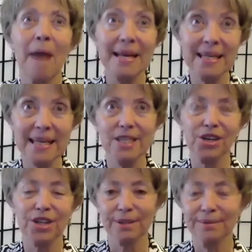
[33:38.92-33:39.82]
my
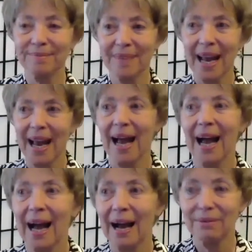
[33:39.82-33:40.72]
teacher
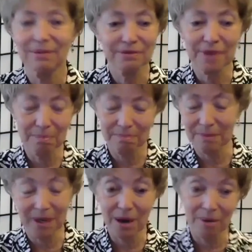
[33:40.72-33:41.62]

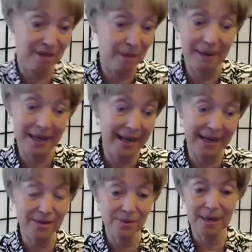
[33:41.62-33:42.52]
from you know the
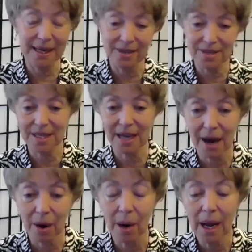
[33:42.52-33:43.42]
beginning 20 years
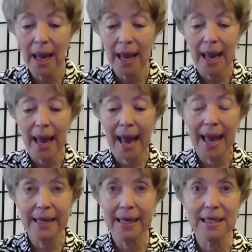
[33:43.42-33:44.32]
ago,
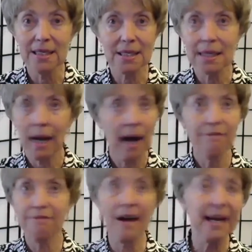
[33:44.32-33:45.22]
and is
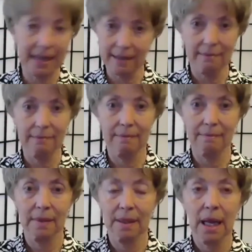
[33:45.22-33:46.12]
funny
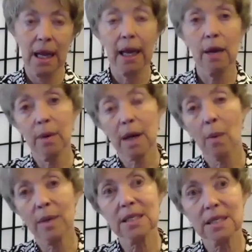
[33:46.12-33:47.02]
he would
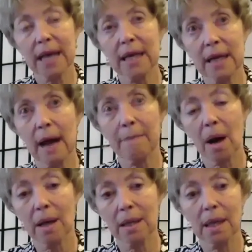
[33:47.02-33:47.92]
always stand up
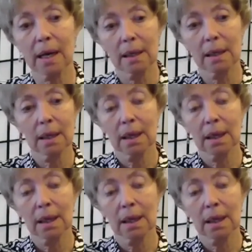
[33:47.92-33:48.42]
on the